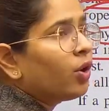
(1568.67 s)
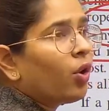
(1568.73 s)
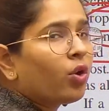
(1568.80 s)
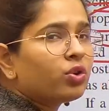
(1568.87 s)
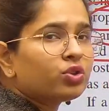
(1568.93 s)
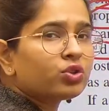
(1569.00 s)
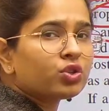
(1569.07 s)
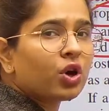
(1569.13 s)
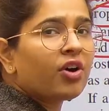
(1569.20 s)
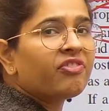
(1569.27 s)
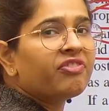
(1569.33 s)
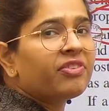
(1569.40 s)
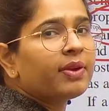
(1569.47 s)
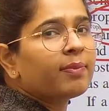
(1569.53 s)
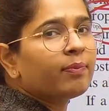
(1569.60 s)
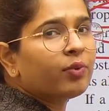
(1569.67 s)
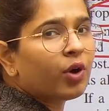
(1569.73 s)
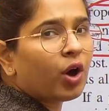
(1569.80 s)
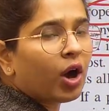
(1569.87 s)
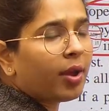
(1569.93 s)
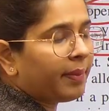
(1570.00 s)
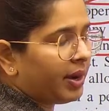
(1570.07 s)
course of
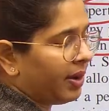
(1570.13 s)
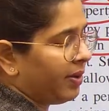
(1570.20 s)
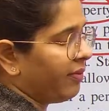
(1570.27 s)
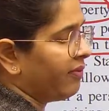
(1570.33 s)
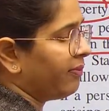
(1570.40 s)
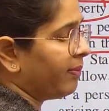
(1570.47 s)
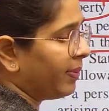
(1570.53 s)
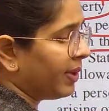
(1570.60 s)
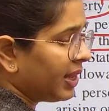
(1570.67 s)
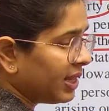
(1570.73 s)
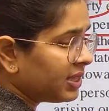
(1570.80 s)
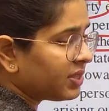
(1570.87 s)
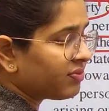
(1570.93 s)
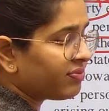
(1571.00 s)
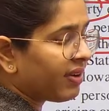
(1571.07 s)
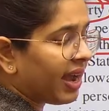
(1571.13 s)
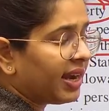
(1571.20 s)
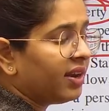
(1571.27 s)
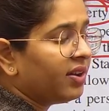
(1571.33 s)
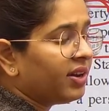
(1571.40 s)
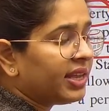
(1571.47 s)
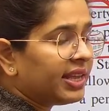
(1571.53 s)
employment means
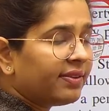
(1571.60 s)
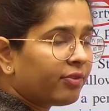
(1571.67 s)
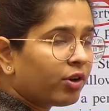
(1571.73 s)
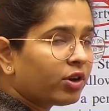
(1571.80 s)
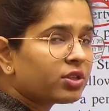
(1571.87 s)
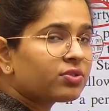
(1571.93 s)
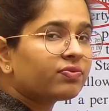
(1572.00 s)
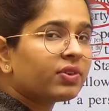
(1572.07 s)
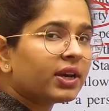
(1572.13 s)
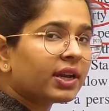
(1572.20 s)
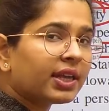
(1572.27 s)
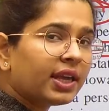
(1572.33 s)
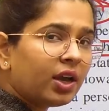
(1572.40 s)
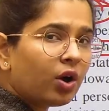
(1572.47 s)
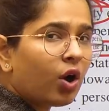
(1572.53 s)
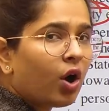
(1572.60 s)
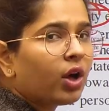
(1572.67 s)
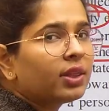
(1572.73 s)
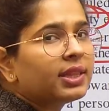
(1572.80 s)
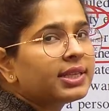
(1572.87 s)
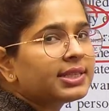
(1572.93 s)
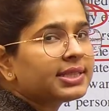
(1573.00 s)
while he was working
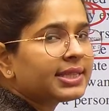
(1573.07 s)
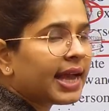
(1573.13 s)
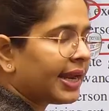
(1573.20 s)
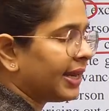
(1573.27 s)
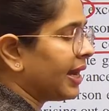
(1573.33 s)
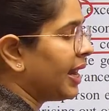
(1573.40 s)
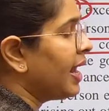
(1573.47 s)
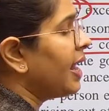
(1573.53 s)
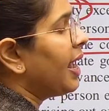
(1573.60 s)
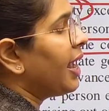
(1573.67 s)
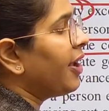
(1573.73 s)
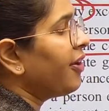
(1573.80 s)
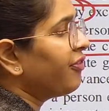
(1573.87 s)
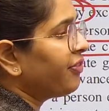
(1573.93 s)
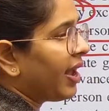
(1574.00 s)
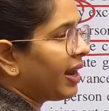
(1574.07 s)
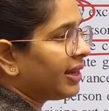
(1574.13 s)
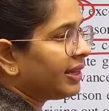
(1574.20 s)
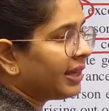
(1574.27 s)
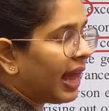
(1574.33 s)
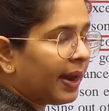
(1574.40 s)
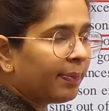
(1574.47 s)
on the site, if
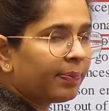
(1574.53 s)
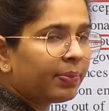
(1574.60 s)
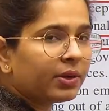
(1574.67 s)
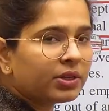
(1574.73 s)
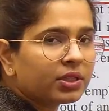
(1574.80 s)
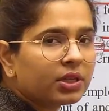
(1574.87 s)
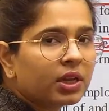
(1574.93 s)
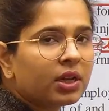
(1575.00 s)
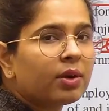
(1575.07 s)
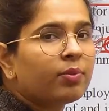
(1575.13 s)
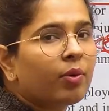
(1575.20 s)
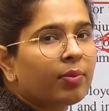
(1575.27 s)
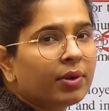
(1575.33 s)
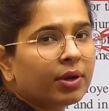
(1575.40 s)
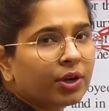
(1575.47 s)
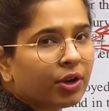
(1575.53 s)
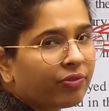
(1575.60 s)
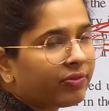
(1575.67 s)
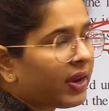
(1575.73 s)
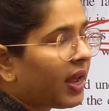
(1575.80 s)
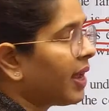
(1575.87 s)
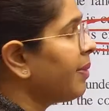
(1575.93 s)
at that particular moment
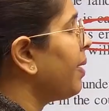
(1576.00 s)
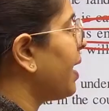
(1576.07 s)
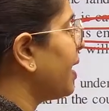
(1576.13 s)
of time